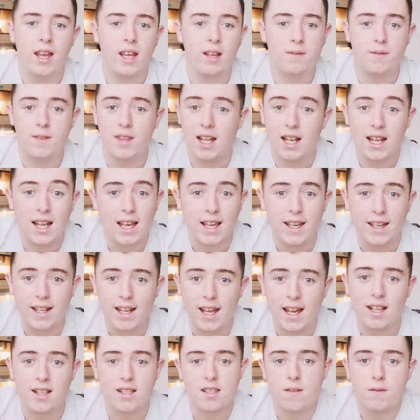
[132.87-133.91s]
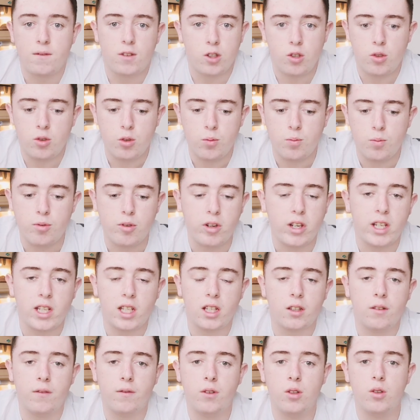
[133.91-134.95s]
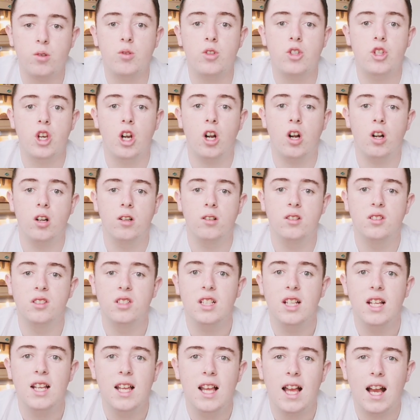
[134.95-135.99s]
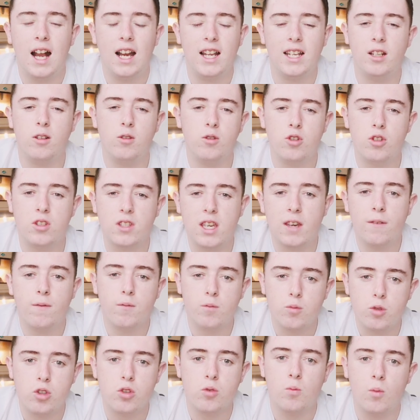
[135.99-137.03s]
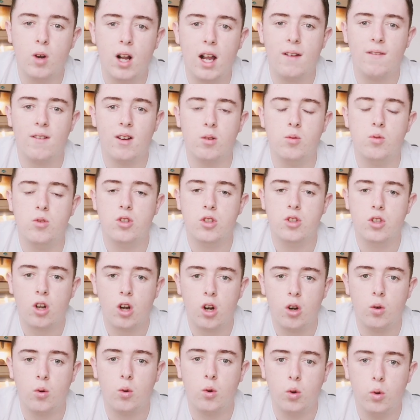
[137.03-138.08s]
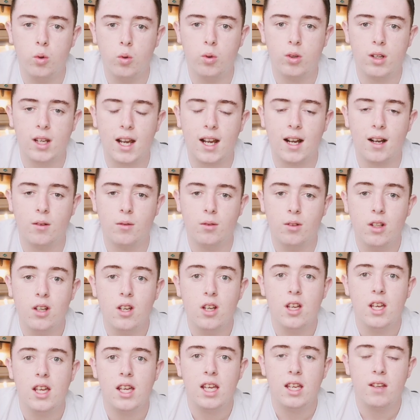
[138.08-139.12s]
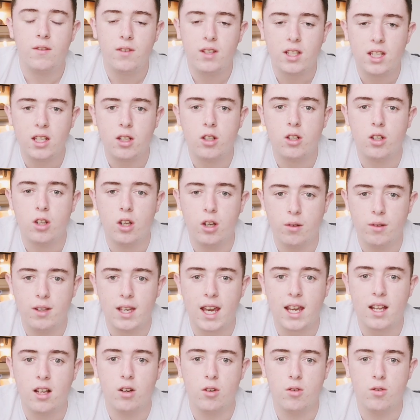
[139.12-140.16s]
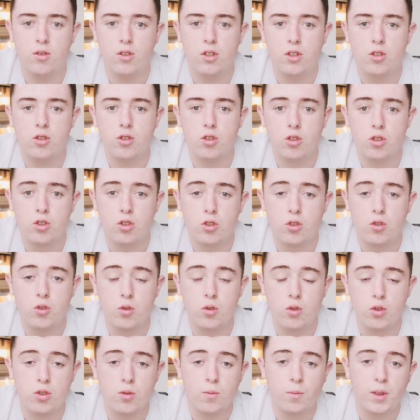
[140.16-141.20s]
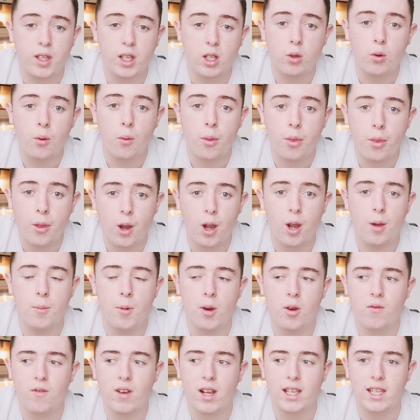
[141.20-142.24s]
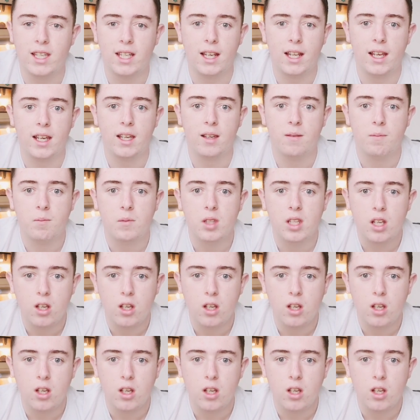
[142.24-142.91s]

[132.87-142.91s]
if they're laying eggs, if you do breed in the future. And it will just give them somewhere else to cool down. If you didn't know, geckos do something called thermoregulate.